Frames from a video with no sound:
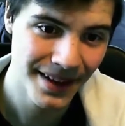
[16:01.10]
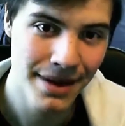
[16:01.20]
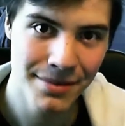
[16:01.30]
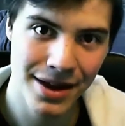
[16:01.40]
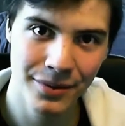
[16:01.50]

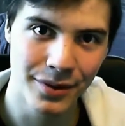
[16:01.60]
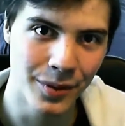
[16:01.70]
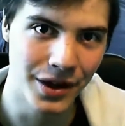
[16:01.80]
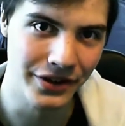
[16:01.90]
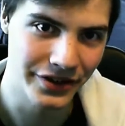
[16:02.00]
Maybe I will
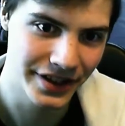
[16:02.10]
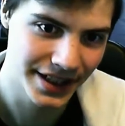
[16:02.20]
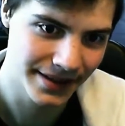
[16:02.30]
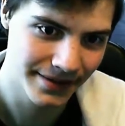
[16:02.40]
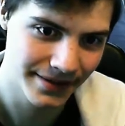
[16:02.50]

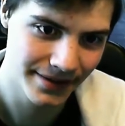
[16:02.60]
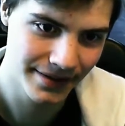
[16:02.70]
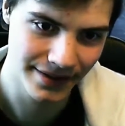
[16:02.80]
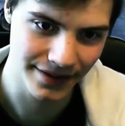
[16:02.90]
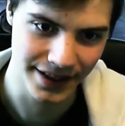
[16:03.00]
once.
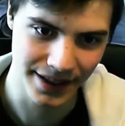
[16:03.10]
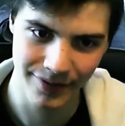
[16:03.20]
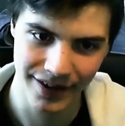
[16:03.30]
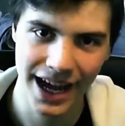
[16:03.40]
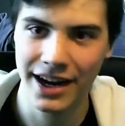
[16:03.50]
Or
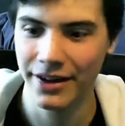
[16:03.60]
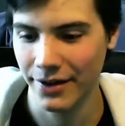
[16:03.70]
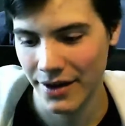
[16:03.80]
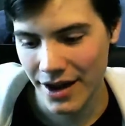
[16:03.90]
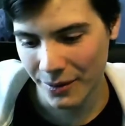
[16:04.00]
something. I don't
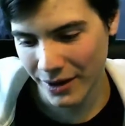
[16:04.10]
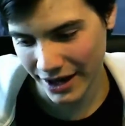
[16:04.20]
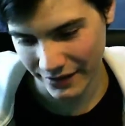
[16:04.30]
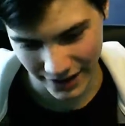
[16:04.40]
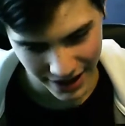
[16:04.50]
know.
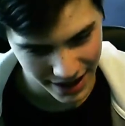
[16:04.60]
Whatever.